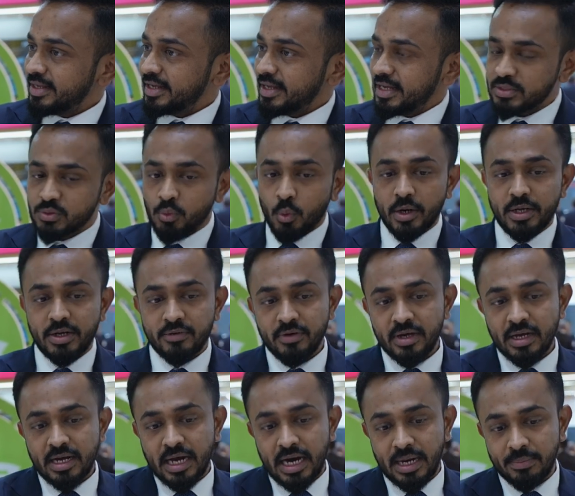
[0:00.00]
is whatever
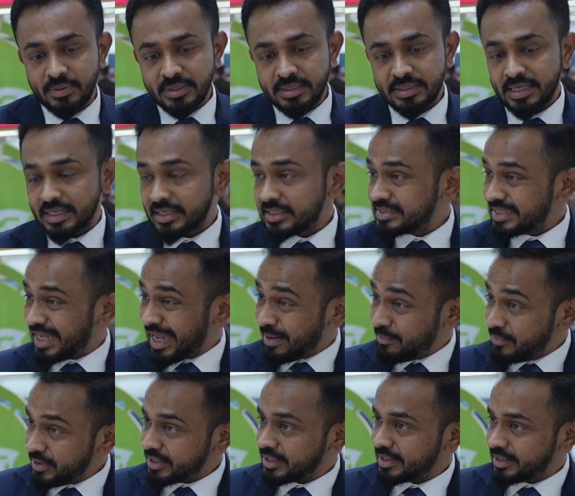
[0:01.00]
carbon that is
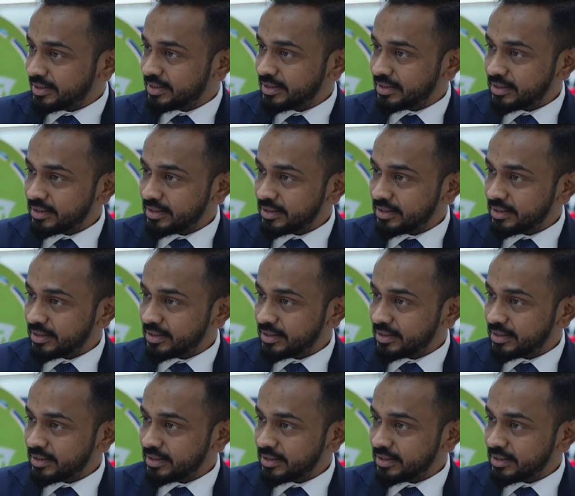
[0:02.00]
emitted